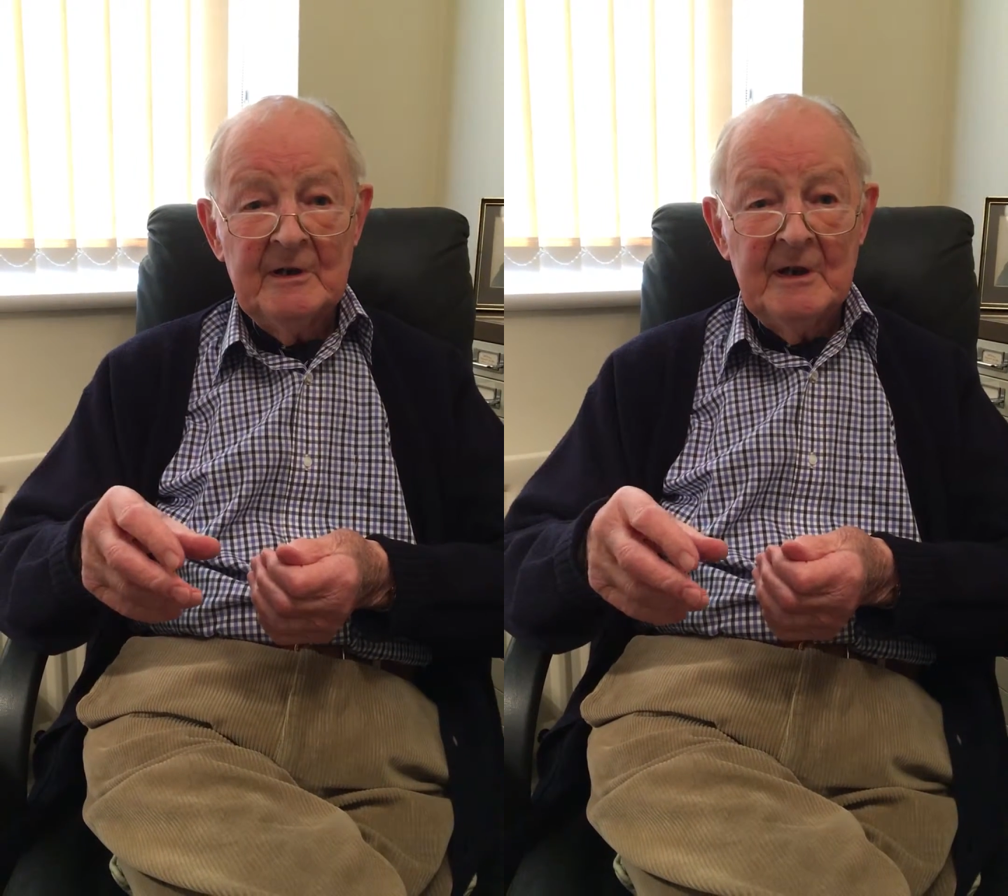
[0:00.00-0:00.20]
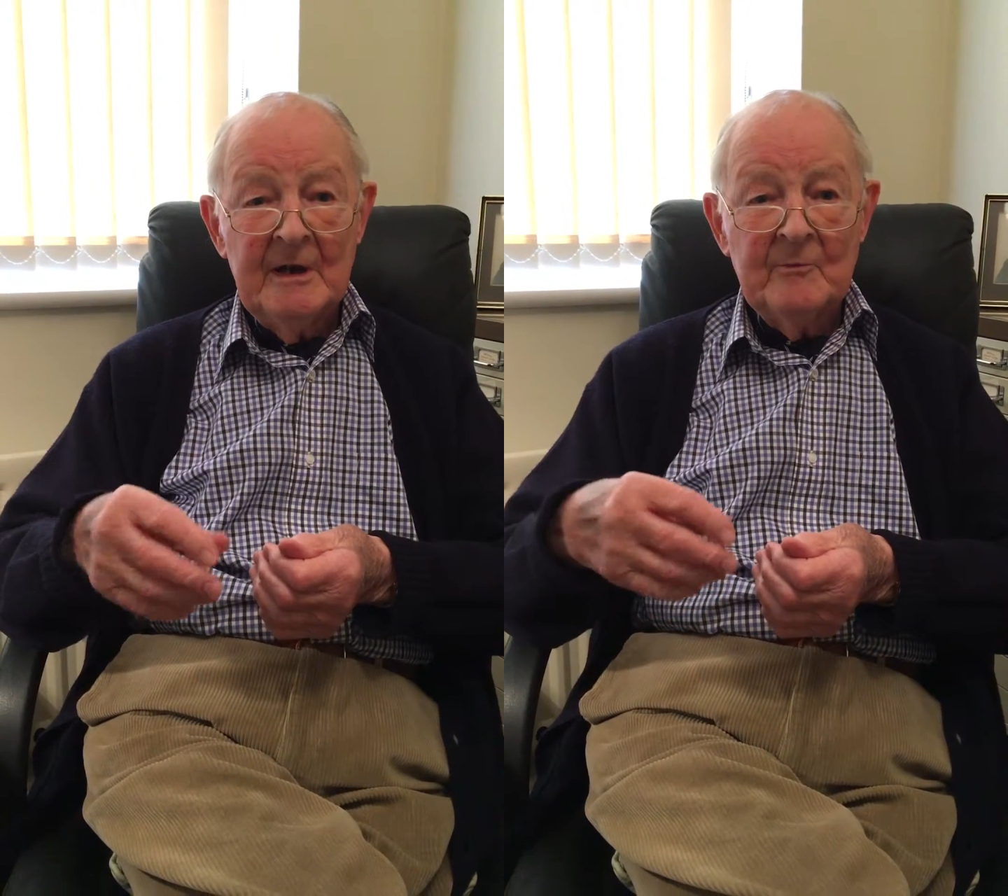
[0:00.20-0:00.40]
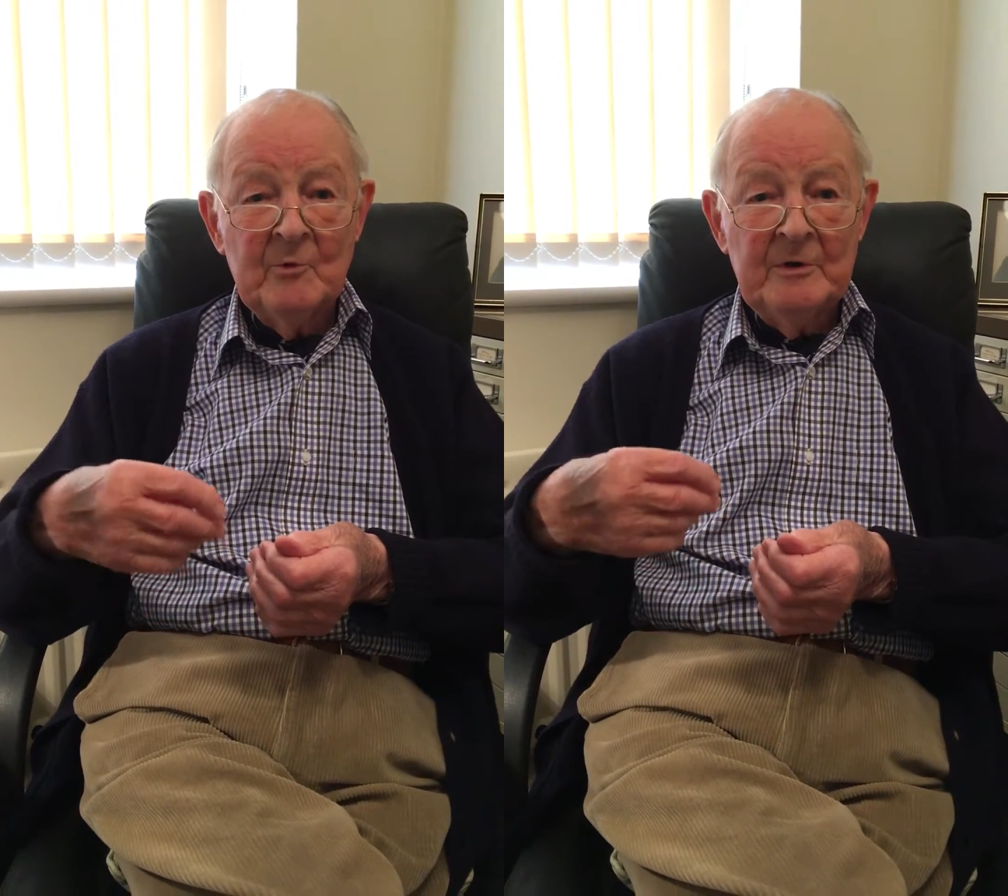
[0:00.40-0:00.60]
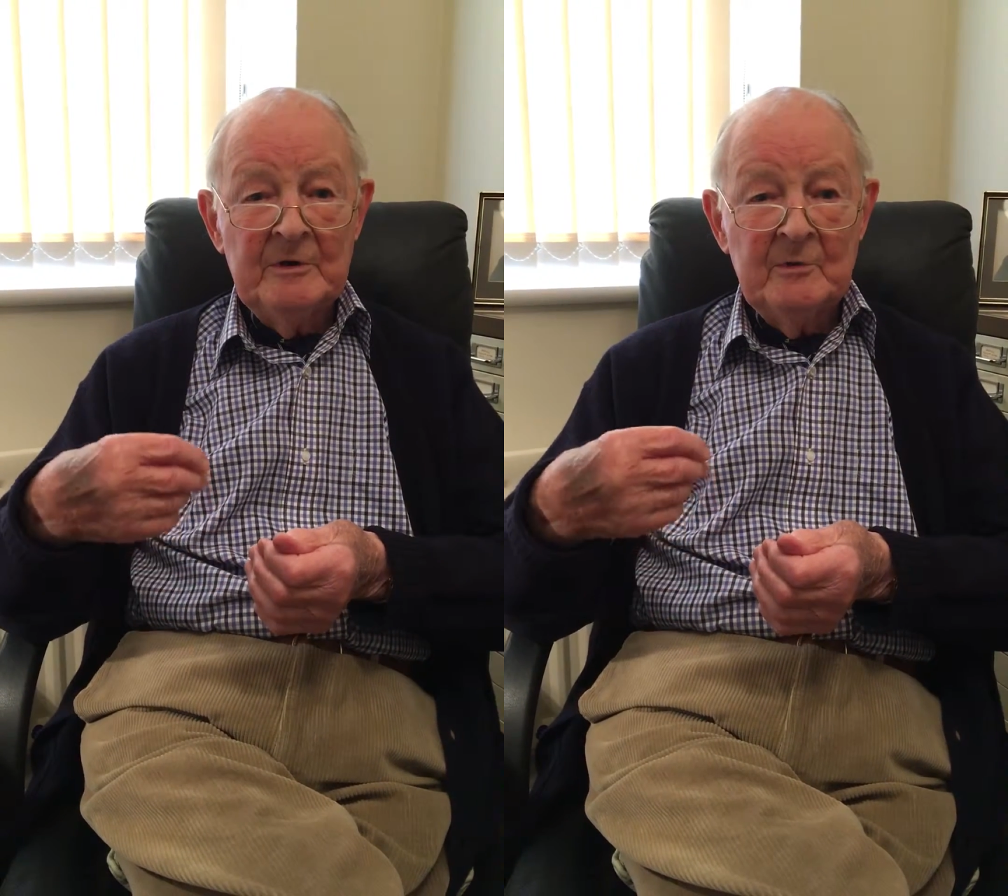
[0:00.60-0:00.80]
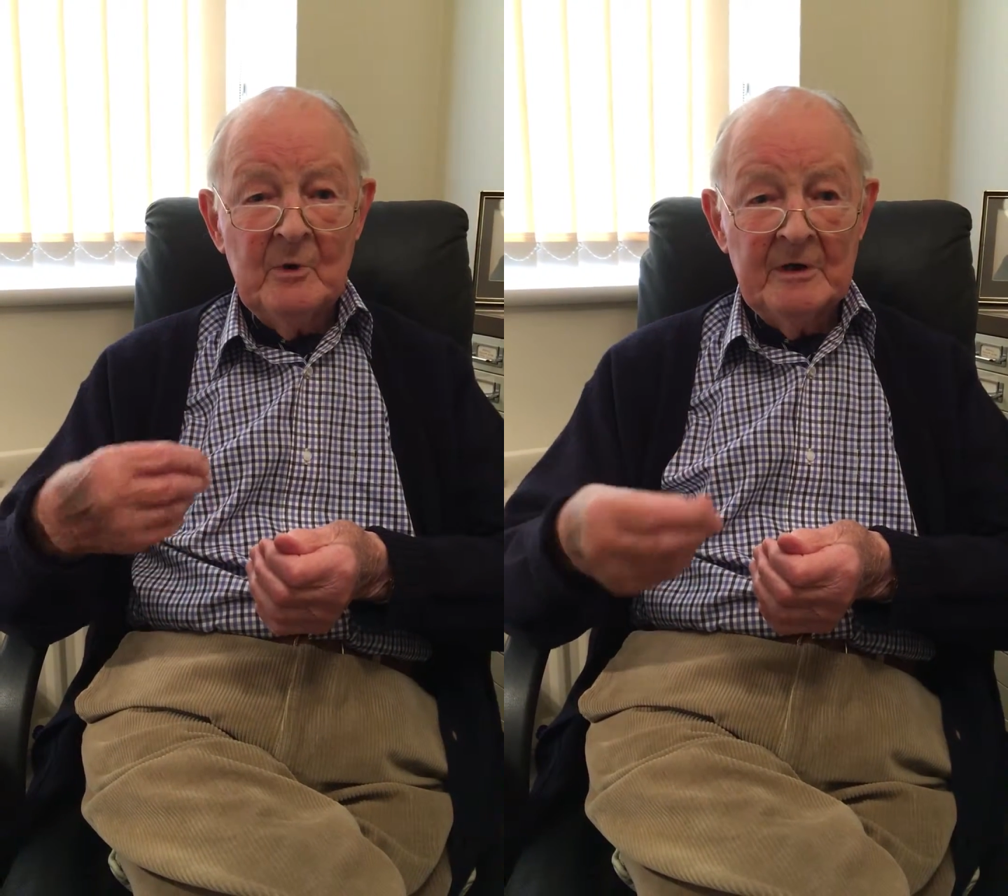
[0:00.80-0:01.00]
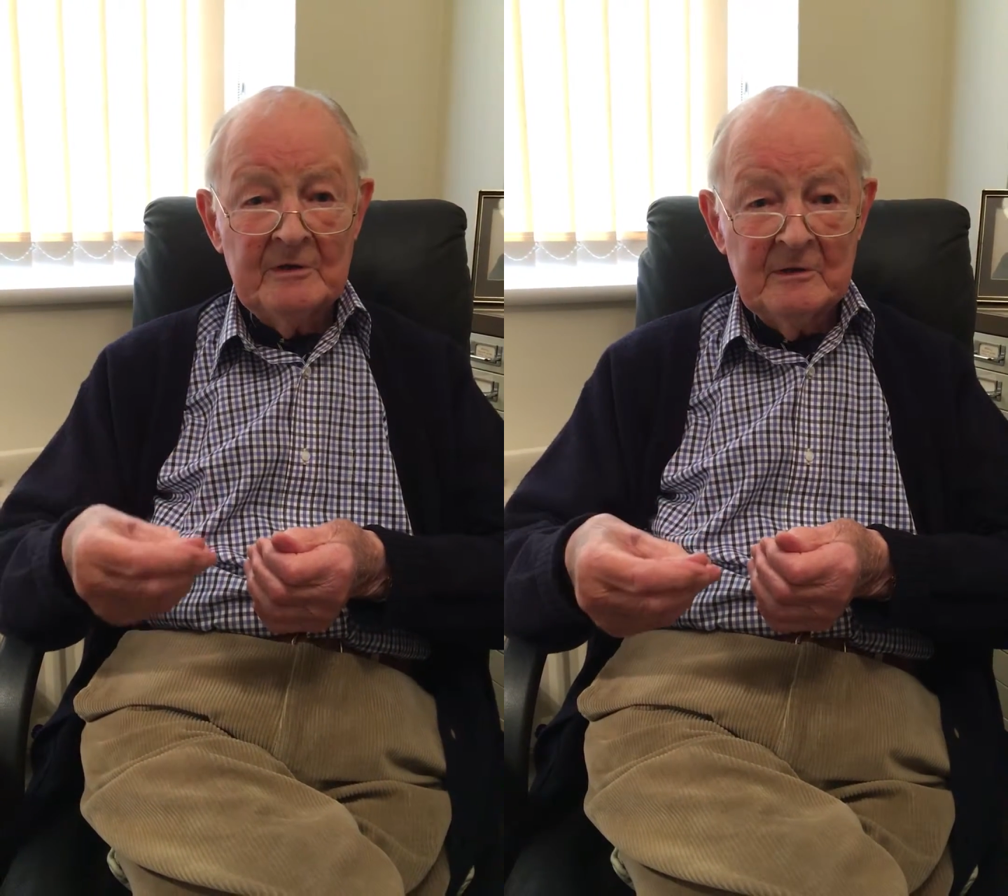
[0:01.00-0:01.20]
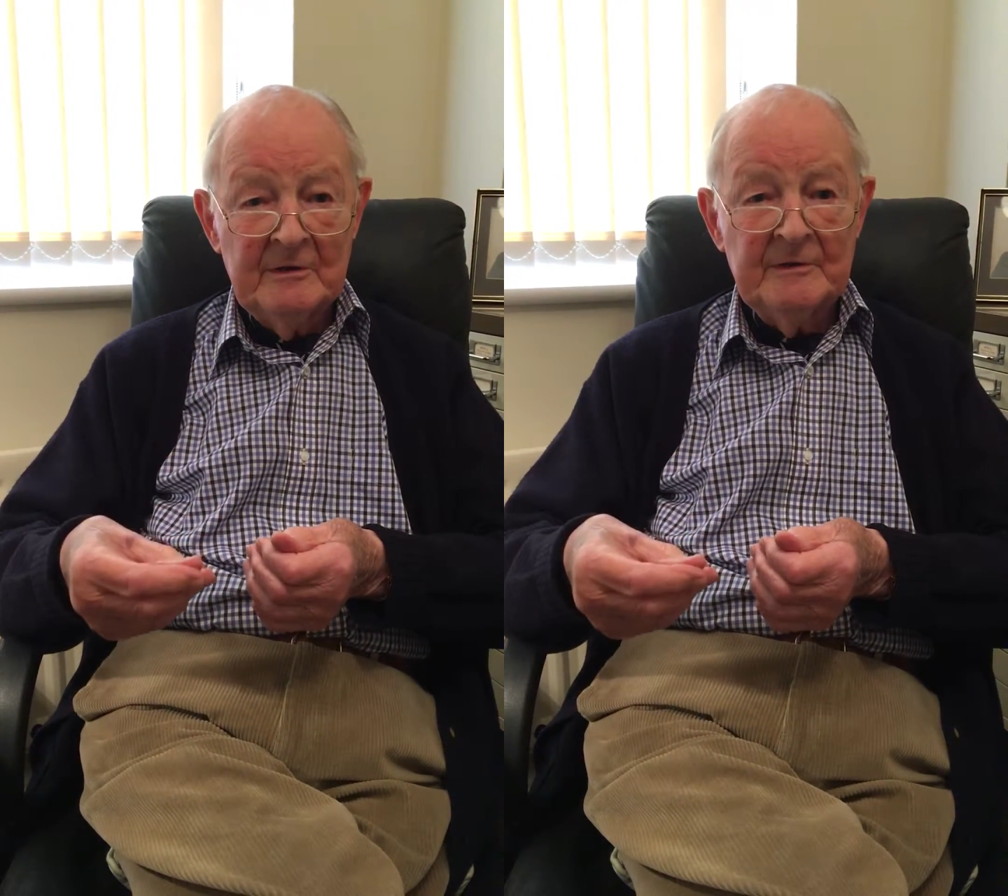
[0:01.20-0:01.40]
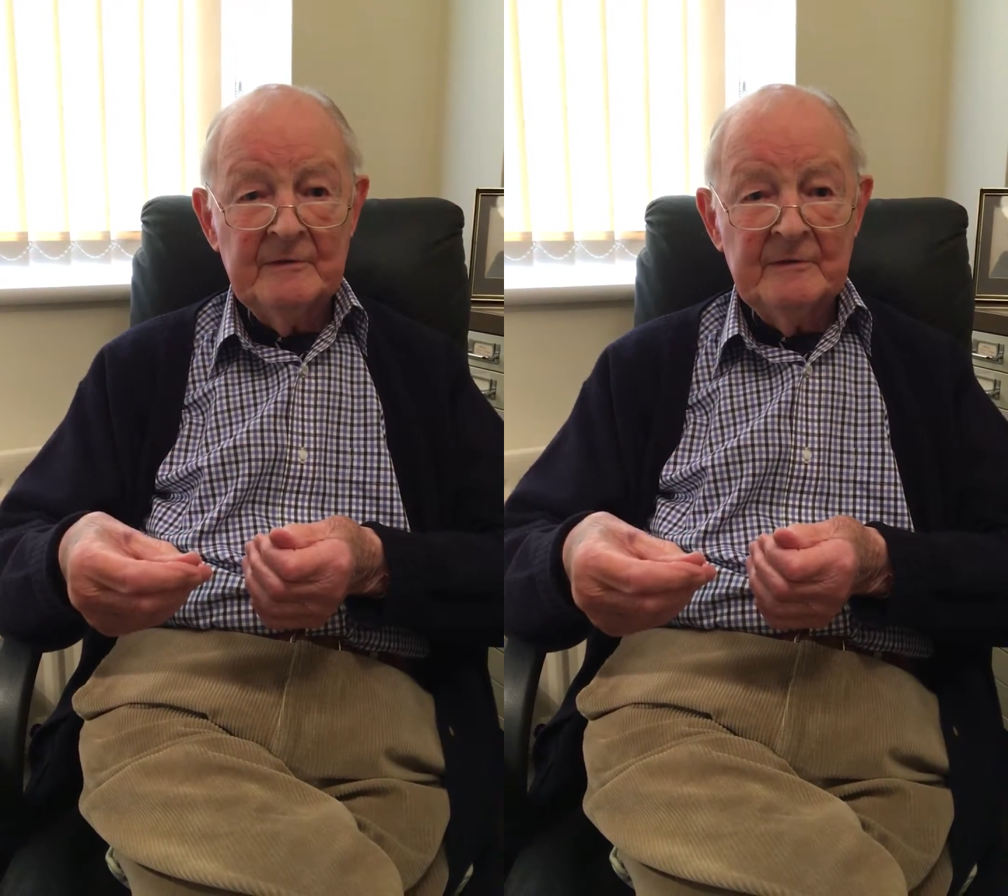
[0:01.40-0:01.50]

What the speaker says: and we did quite a lot